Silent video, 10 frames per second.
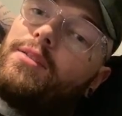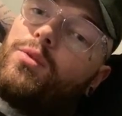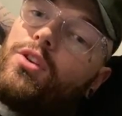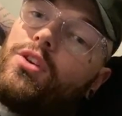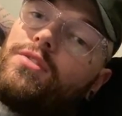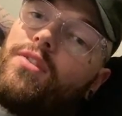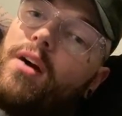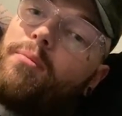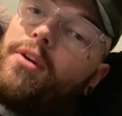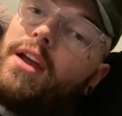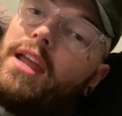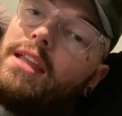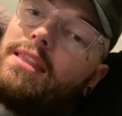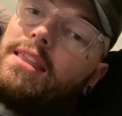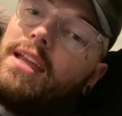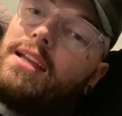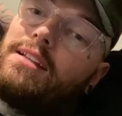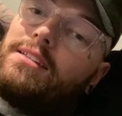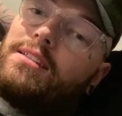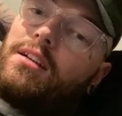one of those vibrating
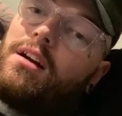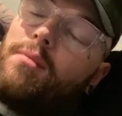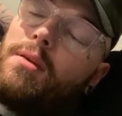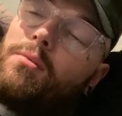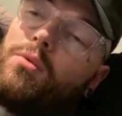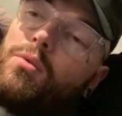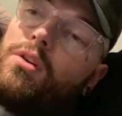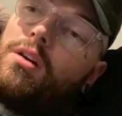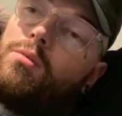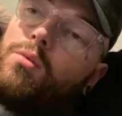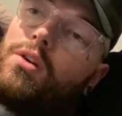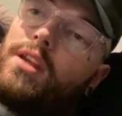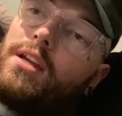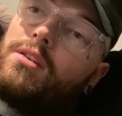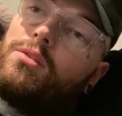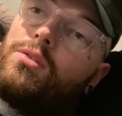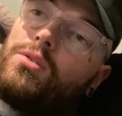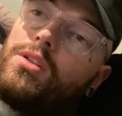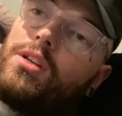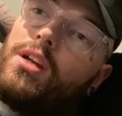things. I can't remember what they're
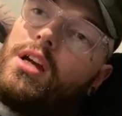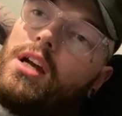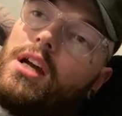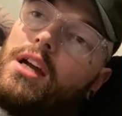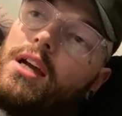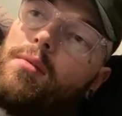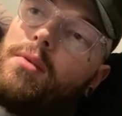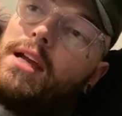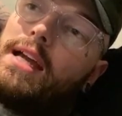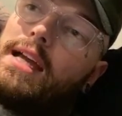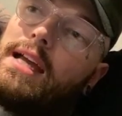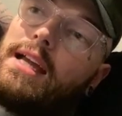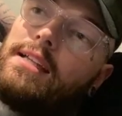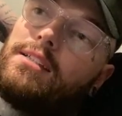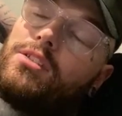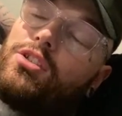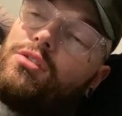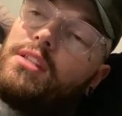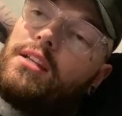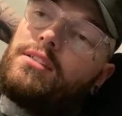called. And 2
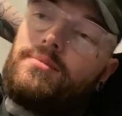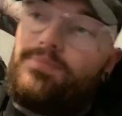sinks.